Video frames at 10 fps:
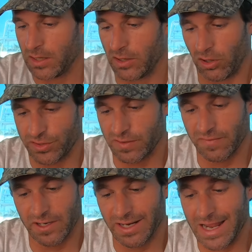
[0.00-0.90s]
There are some
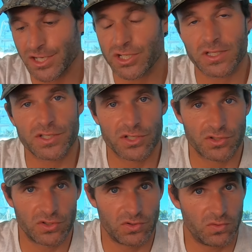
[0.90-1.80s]
variations
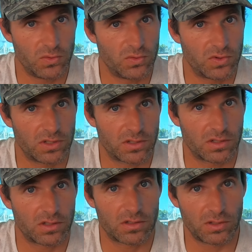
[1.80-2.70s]
to
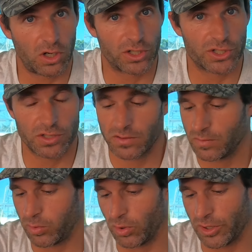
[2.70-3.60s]
the Large
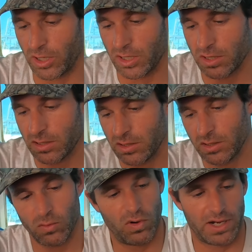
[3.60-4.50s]
Poi Dog.
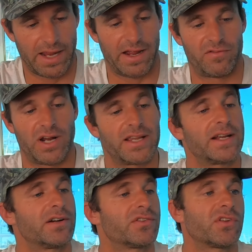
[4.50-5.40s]
One I have right
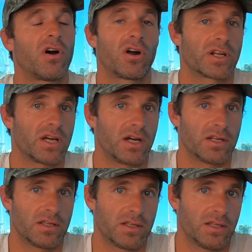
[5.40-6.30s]
here is the hard
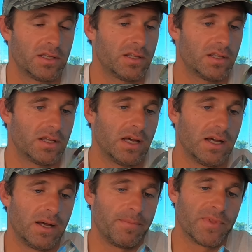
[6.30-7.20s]
cut.
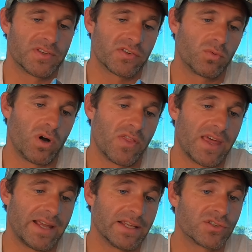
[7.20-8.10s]
This is one
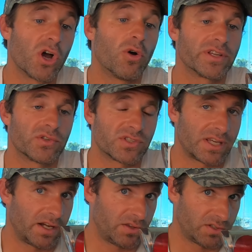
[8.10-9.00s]
that is going to
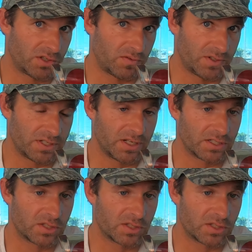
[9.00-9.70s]
stay on the surface and